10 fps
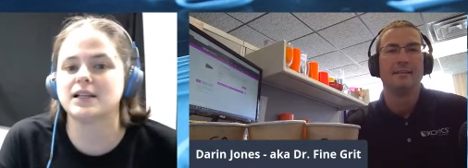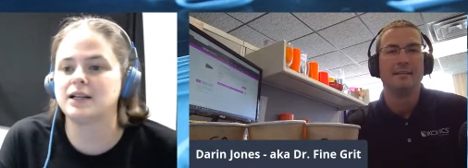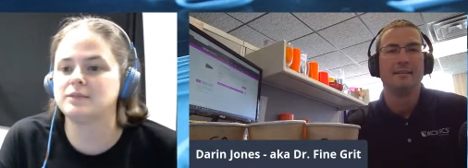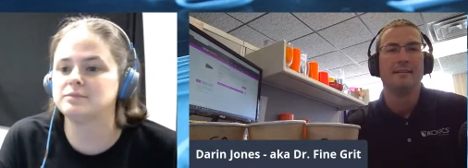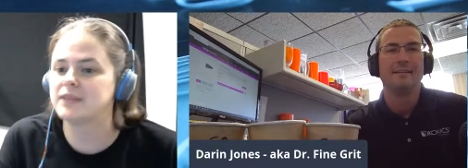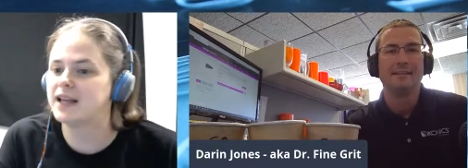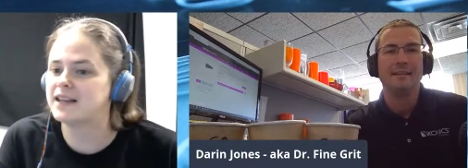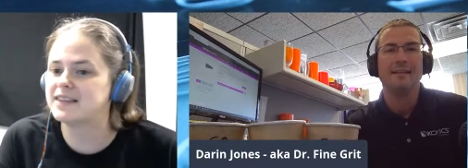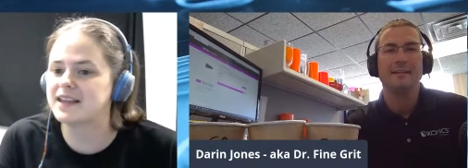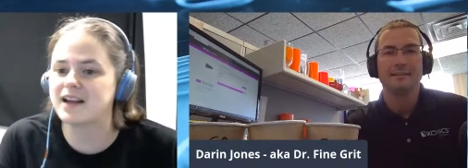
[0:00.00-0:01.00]
Speaker 1: um,
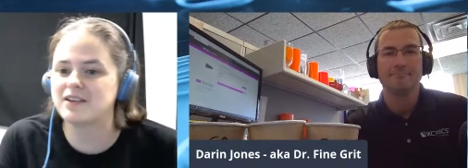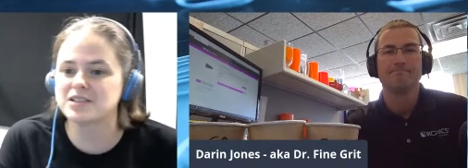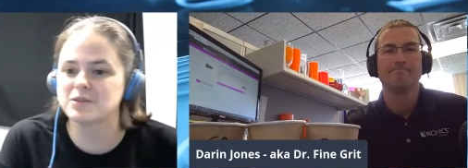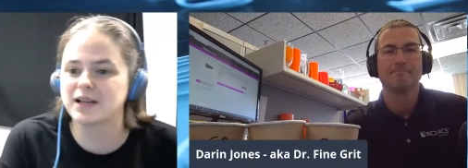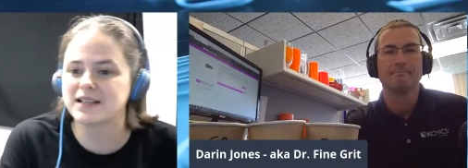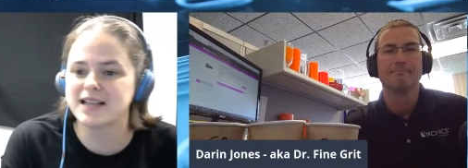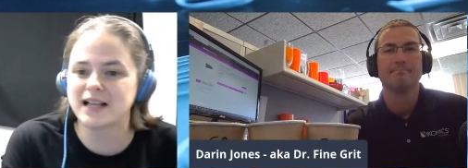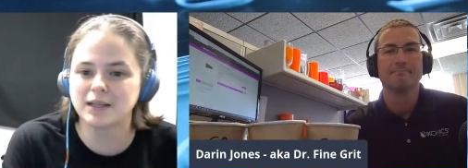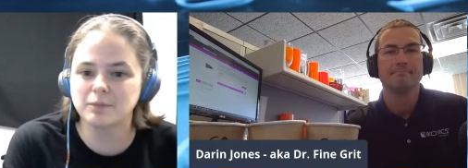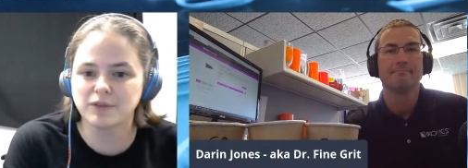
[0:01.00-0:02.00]
anything yeah. else you want to tell
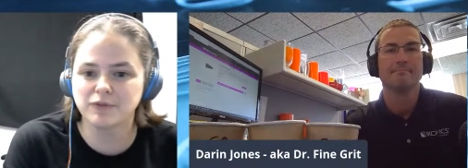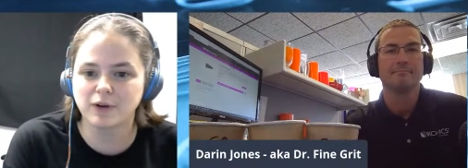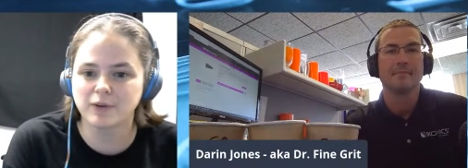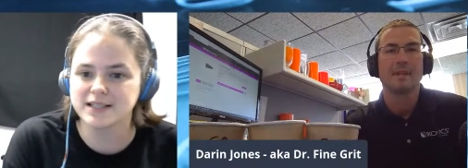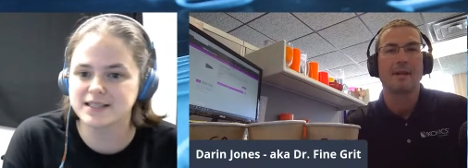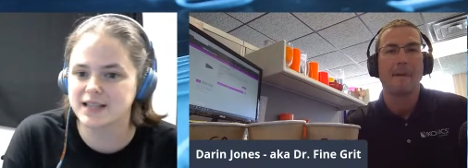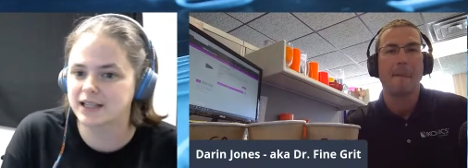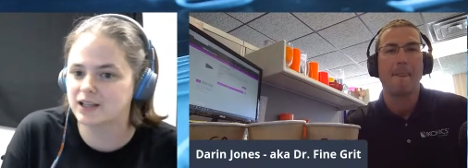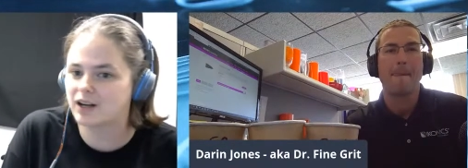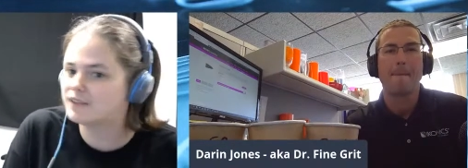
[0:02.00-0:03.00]
them before we sign
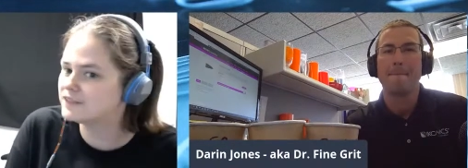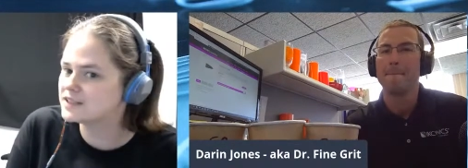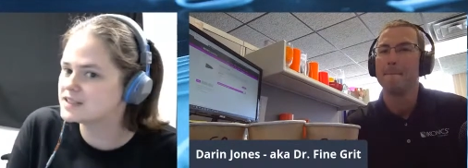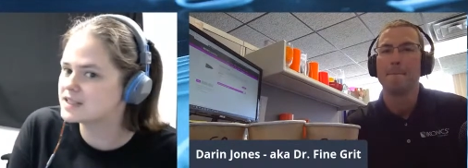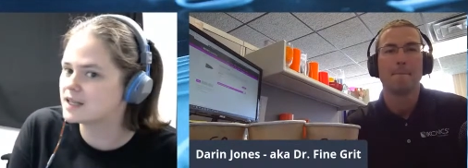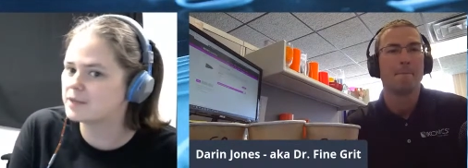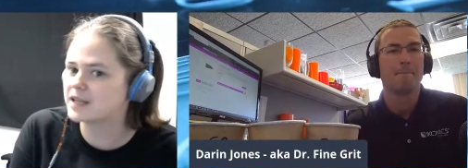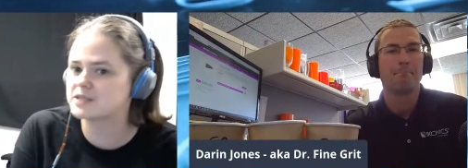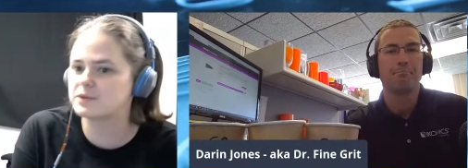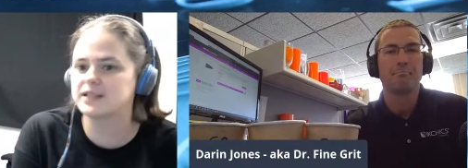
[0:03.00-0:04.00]
off and see them
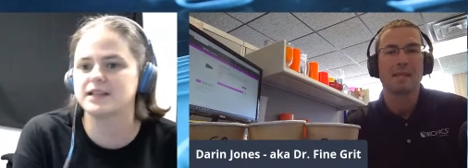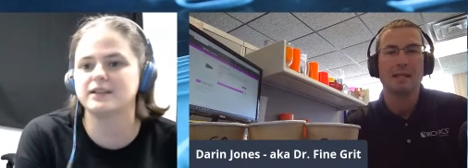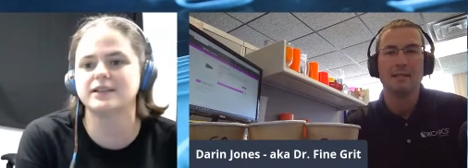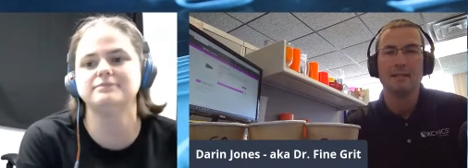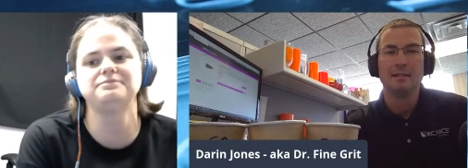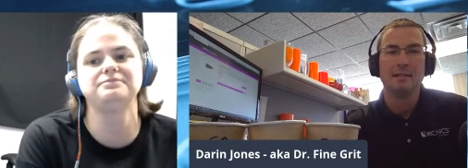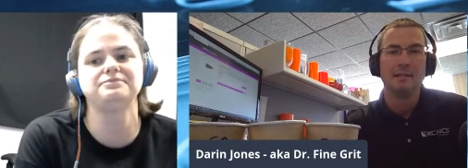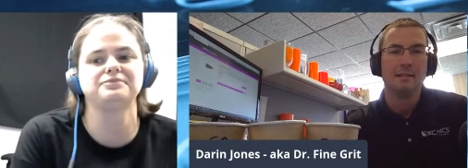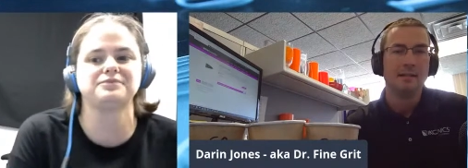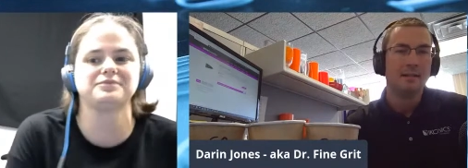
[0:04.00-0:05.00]
next week, Darin?
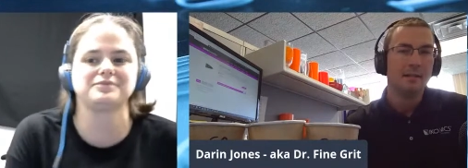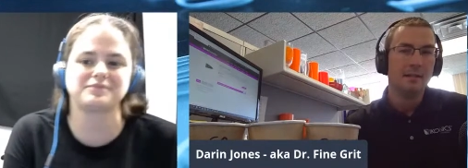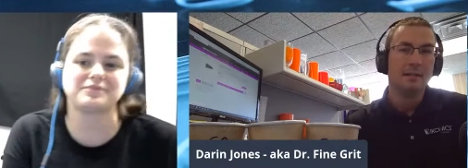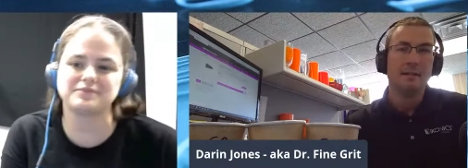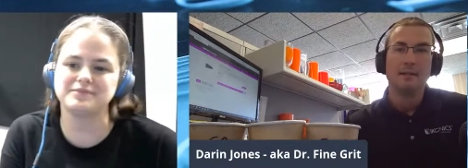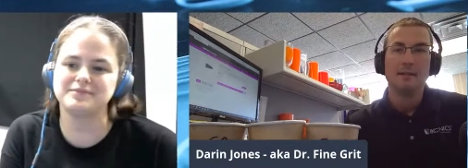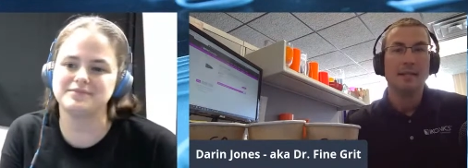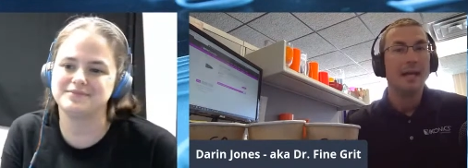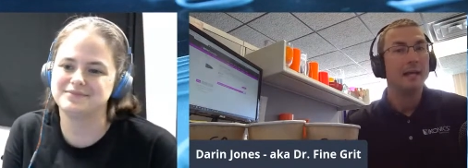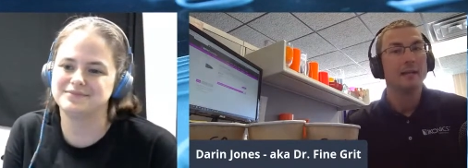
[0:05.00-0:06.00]

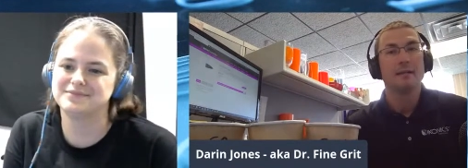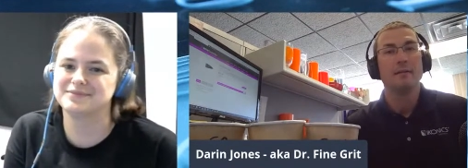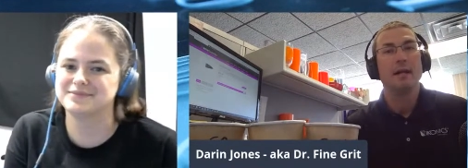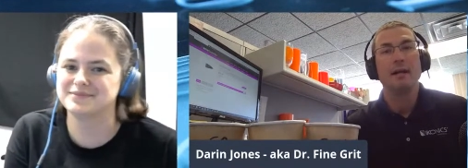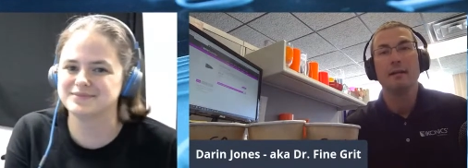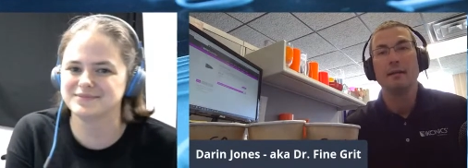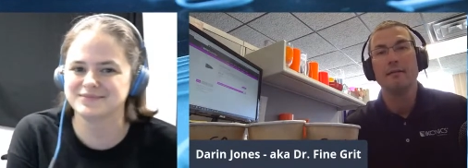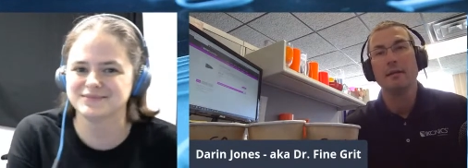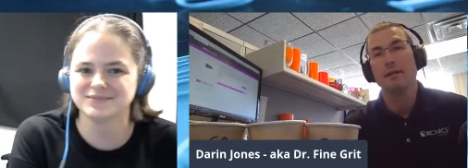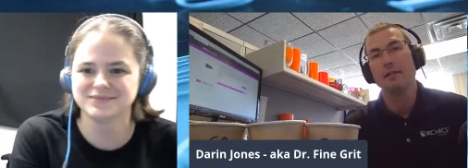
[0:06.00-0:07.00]
Speaker 2: Yeah, uh, covered
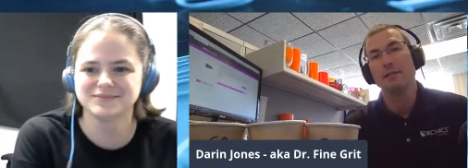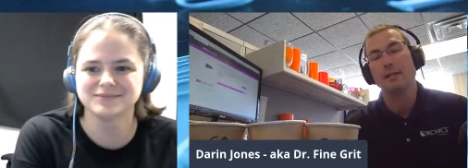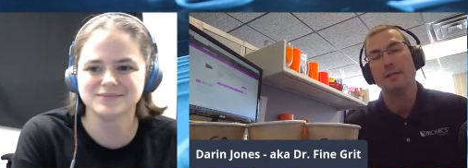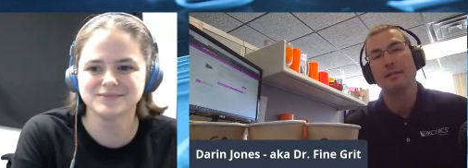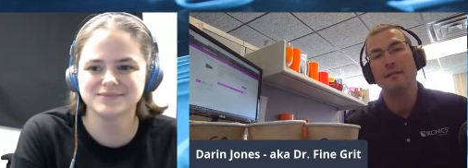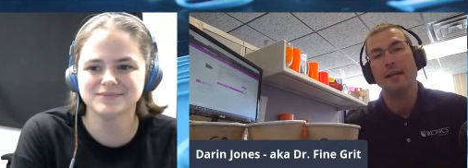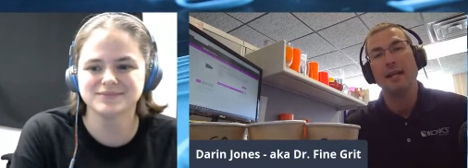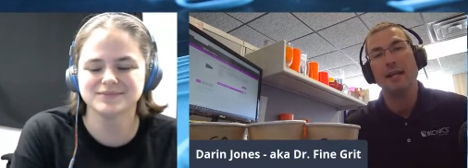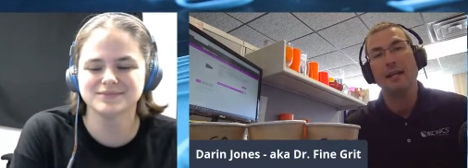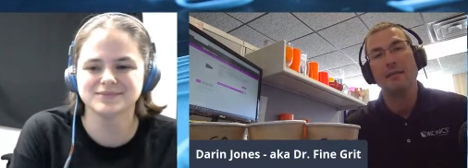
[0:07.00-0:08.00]
a good subject
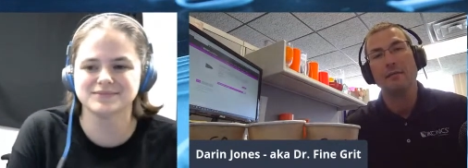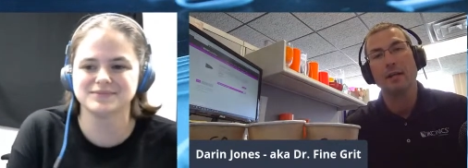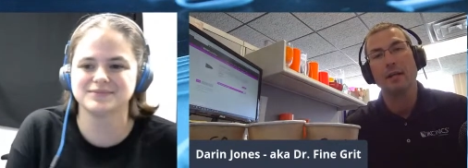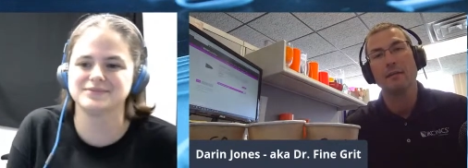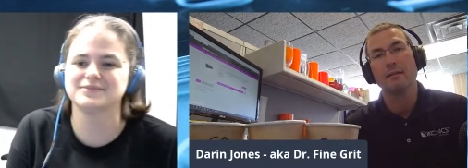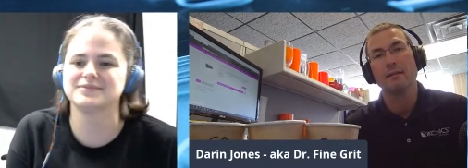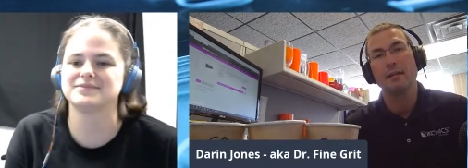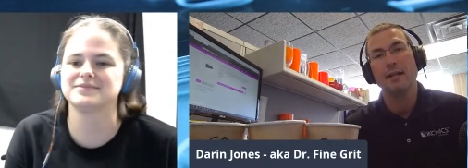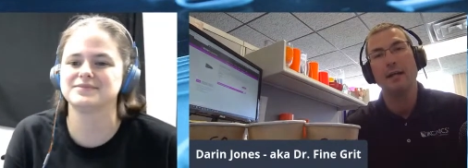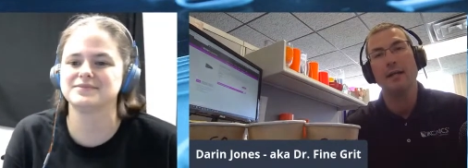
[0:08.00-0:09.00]
today. We're going to
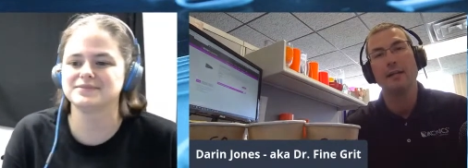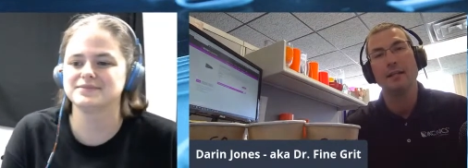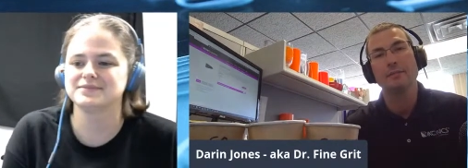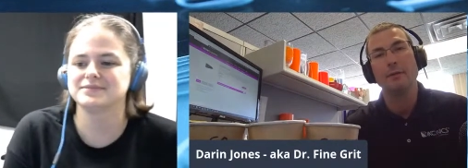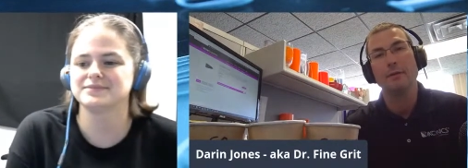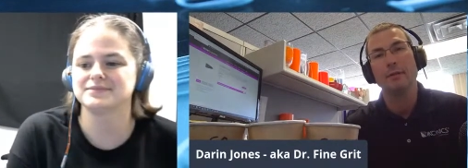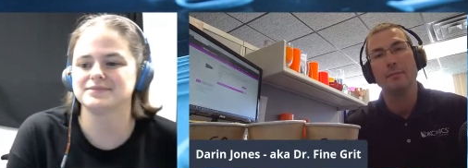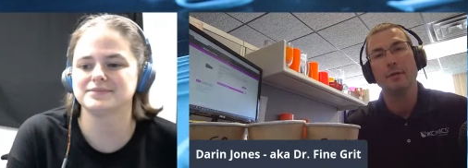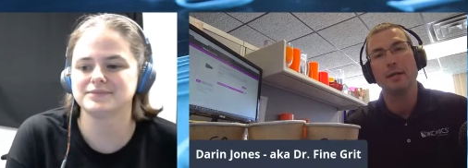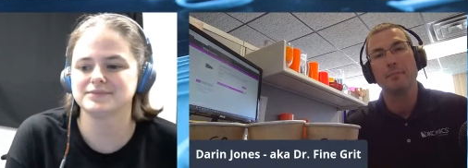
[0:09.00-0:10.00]
carry on the next week with the
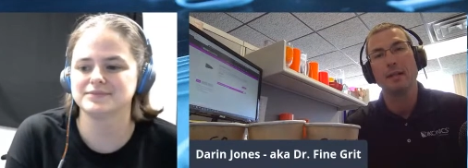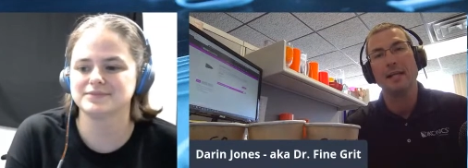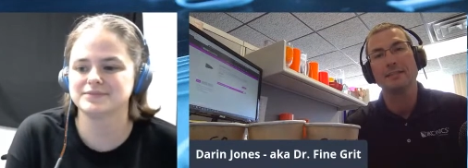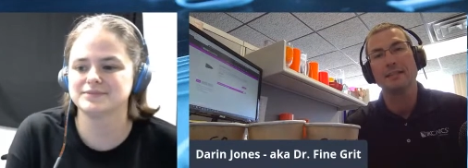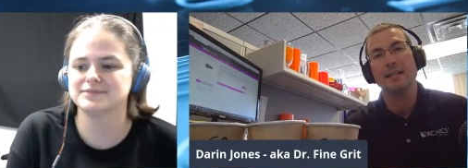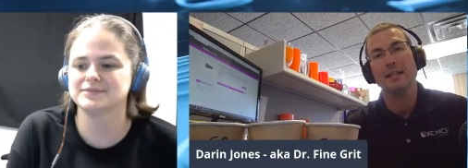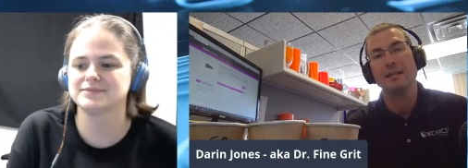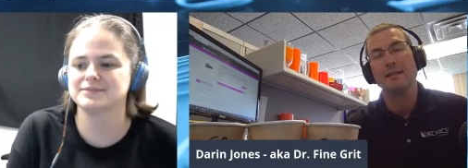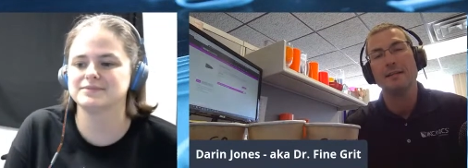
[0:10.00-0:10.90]
brick blasting.